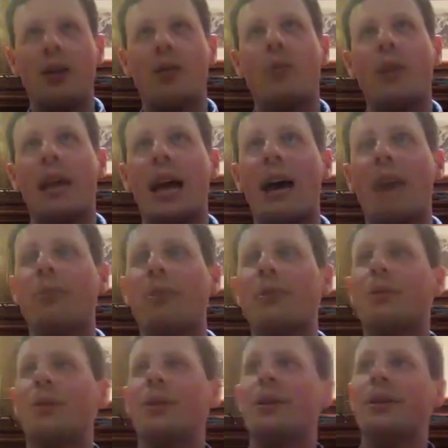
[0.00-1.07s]
what happened
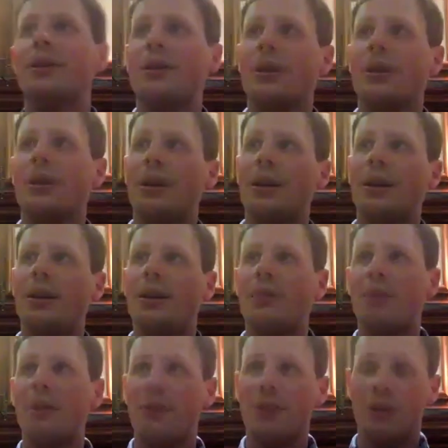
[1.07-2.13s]
was uh, a
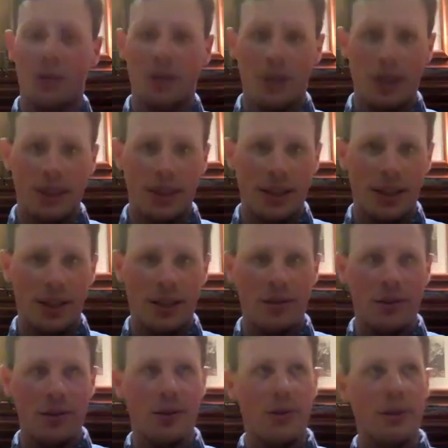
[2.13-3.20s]
number of interesting
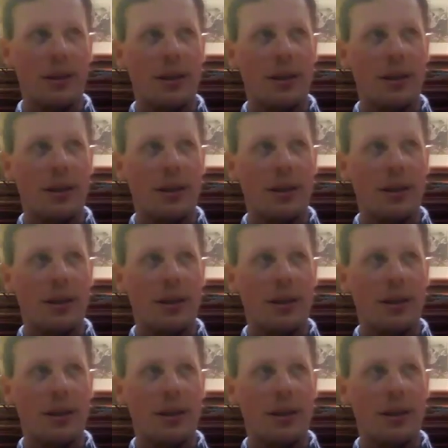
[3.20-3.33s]
things.